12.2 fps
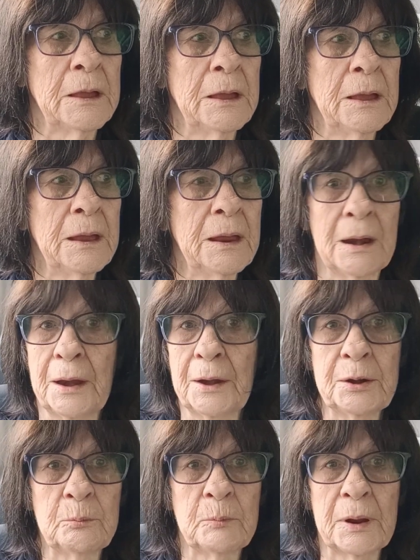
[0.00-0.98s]
And I
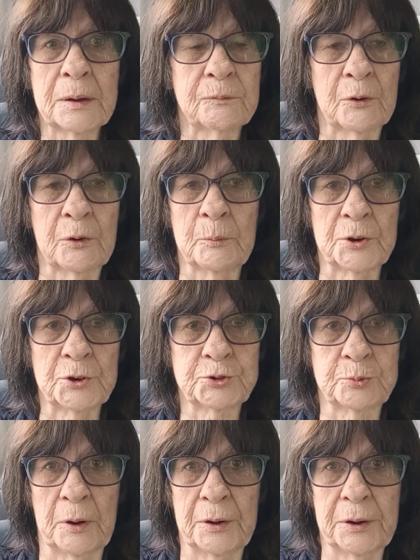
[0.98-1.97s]
didn't make very much
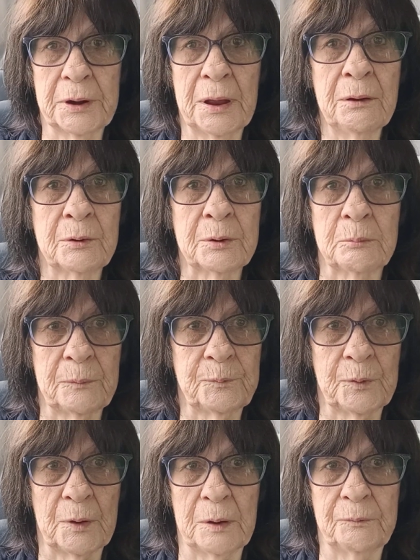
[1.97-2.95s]
money. I only made
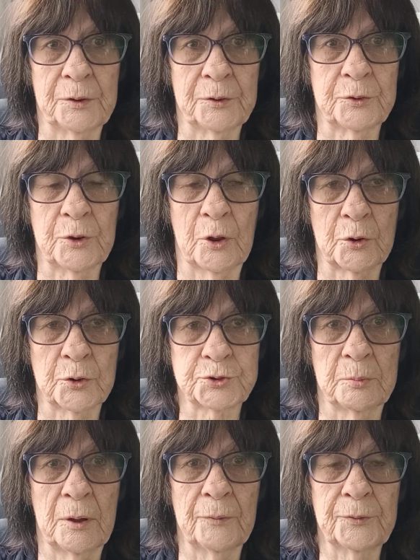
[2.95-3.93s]
$500 a
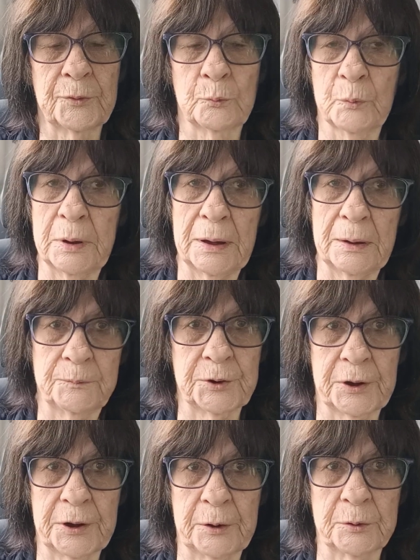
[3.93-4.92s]
month, and we lived
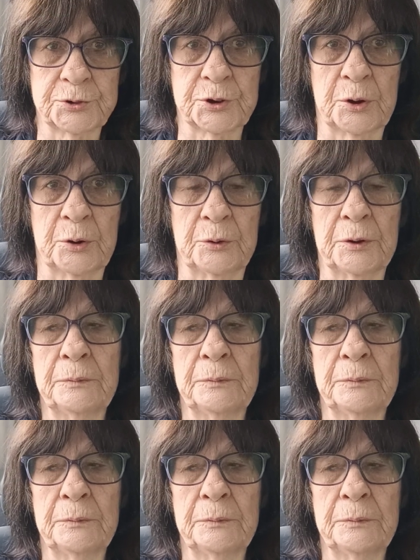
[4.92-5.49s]
in Arizona.